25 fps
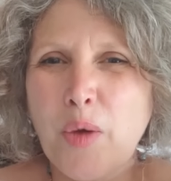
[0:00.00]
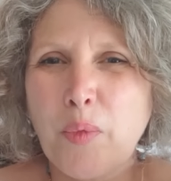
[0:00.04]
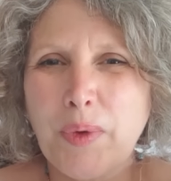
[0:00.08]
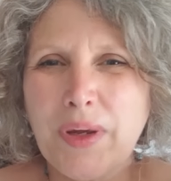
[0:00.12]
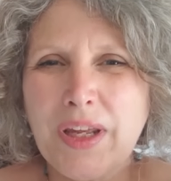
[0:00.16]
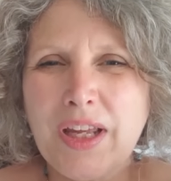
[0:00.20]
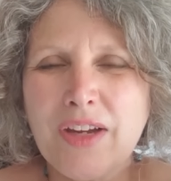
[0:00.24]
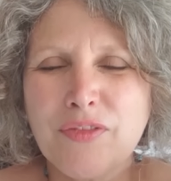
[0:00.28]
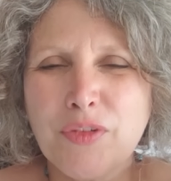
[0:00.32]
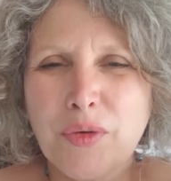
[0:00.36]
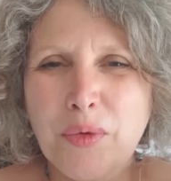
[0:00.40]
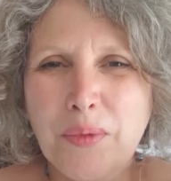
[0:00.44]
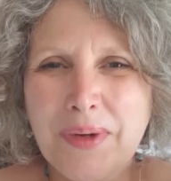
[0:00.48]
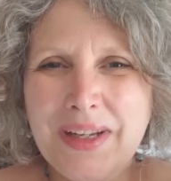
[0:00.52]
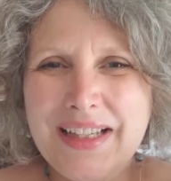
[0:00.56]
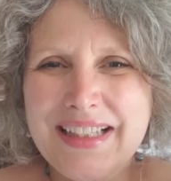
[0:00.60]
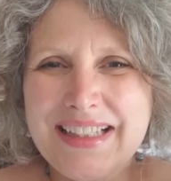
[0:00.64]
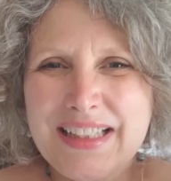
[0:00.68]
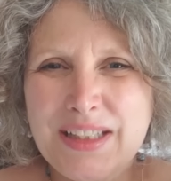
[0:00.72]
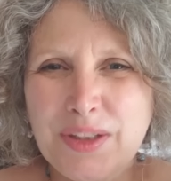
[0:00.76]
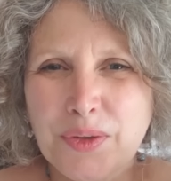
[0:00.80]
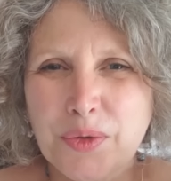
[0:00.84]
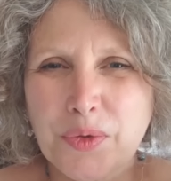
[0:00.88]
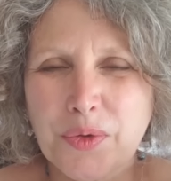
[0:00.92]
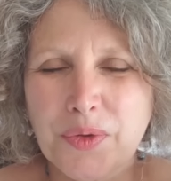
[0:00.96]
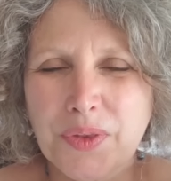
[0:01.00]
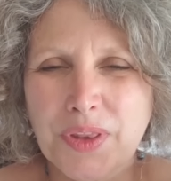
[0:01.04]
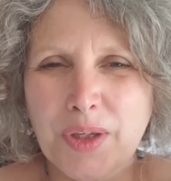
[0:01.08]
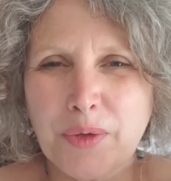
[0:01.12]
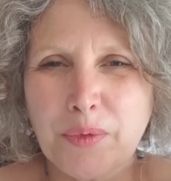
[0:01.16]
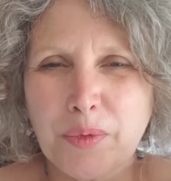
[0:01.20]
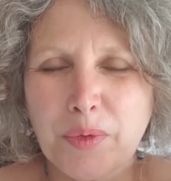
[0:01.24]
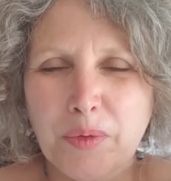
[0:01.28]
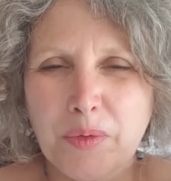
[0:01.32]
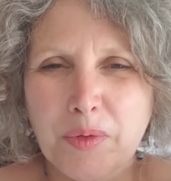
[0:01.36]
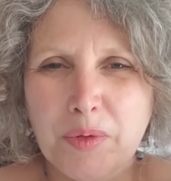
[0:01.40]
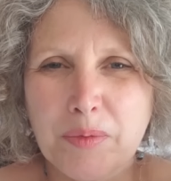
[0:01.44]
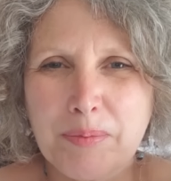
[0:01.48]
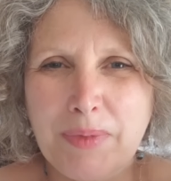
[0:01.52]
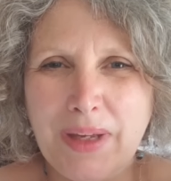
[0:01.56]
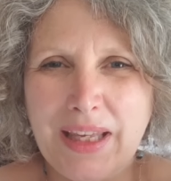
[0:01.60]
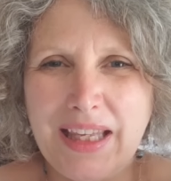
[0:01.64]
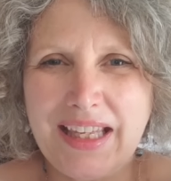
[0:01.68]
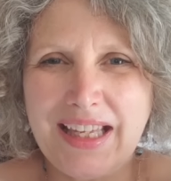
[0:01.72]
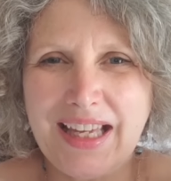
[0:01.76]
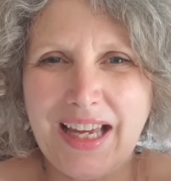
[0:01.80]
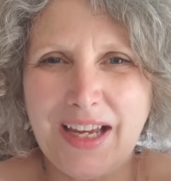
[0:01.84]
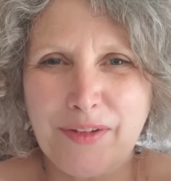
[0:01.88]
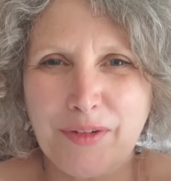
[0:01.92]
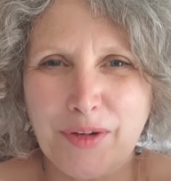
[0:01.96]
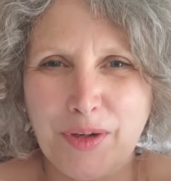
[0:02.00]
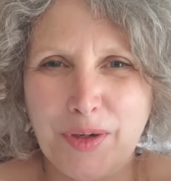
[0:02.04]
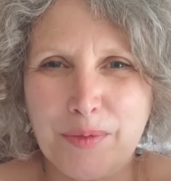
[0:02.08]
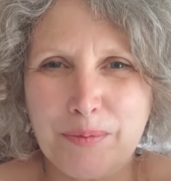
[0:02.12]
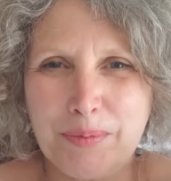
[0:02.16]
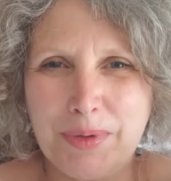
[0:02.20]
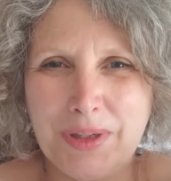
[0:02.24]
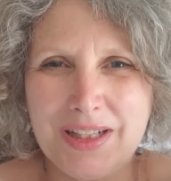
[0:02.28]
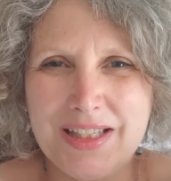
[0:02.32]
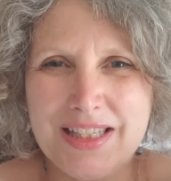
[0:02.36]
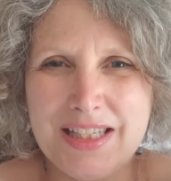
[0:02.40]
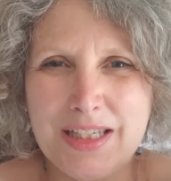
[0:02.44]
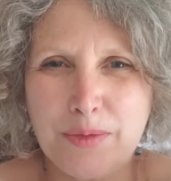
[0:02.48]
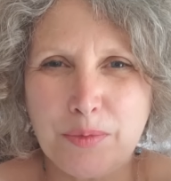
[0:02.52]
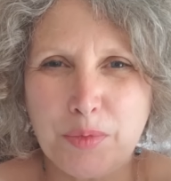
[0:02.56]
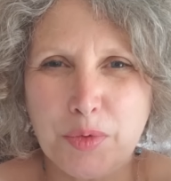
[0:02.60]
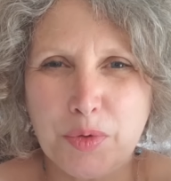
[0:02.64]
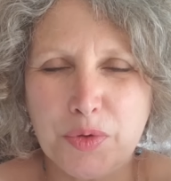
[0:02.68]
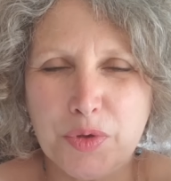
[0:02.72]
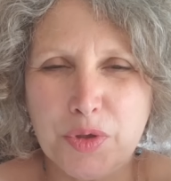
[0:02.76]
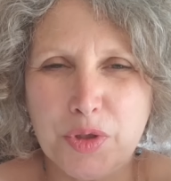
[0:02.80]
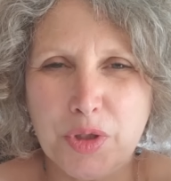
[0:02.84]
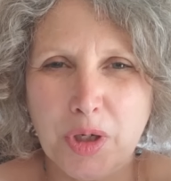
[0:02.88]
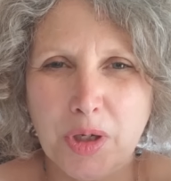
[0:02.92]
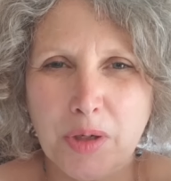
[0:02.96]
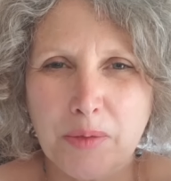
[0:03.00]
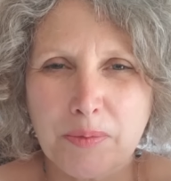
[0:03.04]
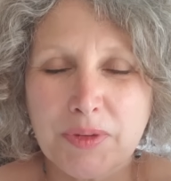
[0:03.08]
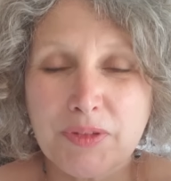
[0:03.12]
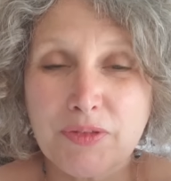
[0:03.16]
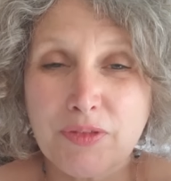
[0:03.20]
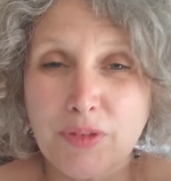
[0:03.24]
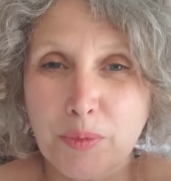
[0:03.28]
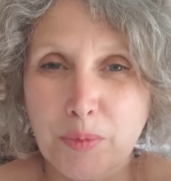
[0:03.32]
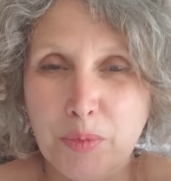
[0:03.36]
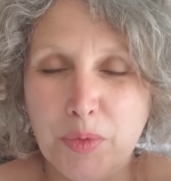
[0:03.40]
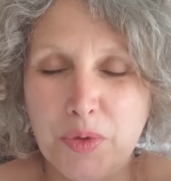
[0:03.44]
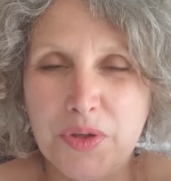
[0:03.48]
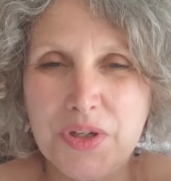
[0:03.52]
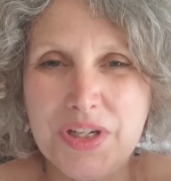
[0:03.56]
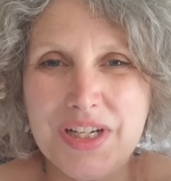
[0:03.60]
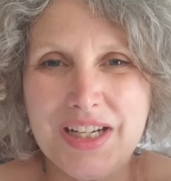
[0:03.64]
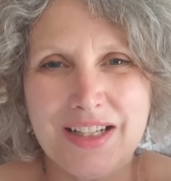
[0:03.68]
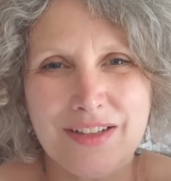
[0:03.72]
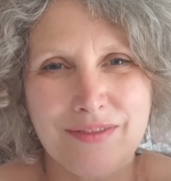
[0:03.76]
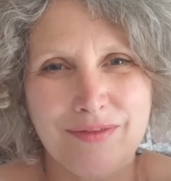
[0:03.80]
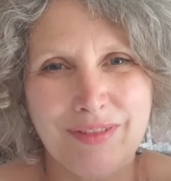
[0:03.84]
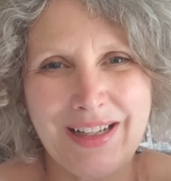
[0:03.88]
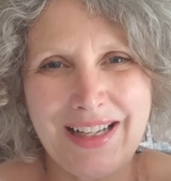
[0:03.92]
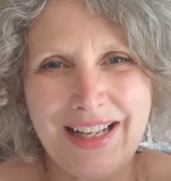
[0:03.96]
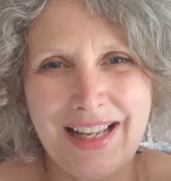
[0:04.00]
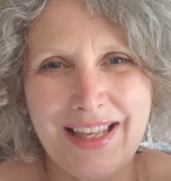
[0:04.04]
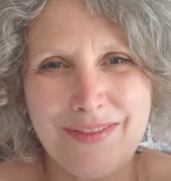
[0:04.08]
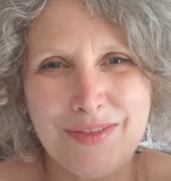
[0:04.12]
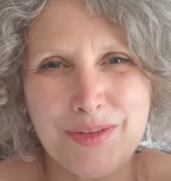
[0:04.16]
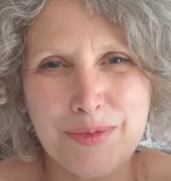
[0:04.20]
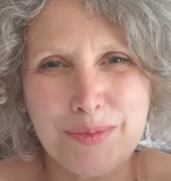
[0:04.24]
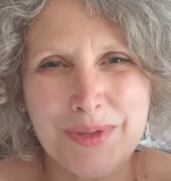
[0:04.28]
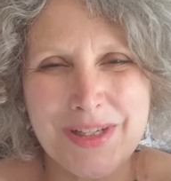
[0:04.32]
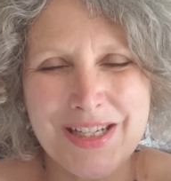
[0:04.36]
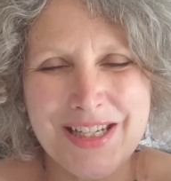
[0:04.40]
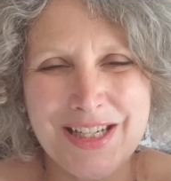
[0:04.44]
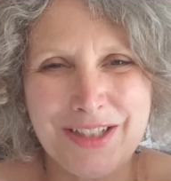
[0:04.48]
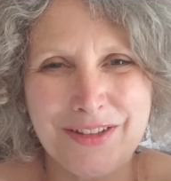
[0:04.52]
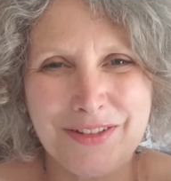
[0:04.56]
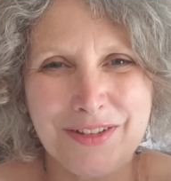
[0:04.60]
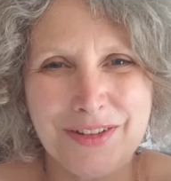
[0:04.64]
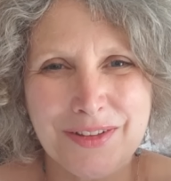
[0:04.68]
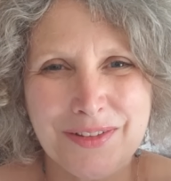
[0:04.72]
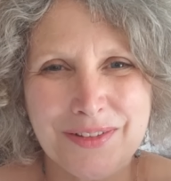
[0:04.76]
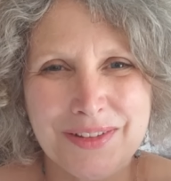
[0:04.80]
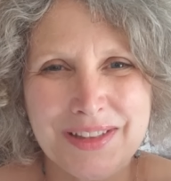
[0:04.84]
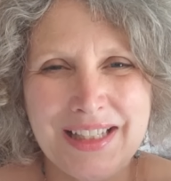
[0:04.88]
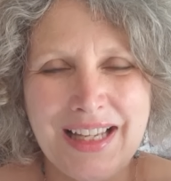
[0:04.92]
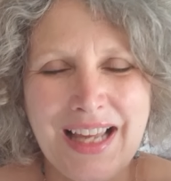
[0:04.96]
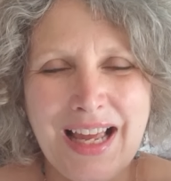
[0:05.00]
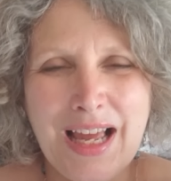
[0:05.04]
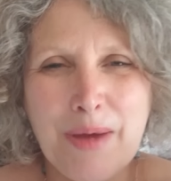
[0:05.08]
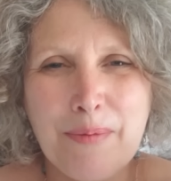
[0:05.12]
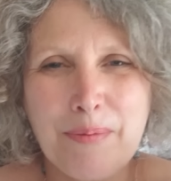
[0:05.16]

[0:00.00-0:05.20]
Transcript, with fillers: We have always thought that we would make our own built-in wardrobes from wood and reclaimed materials,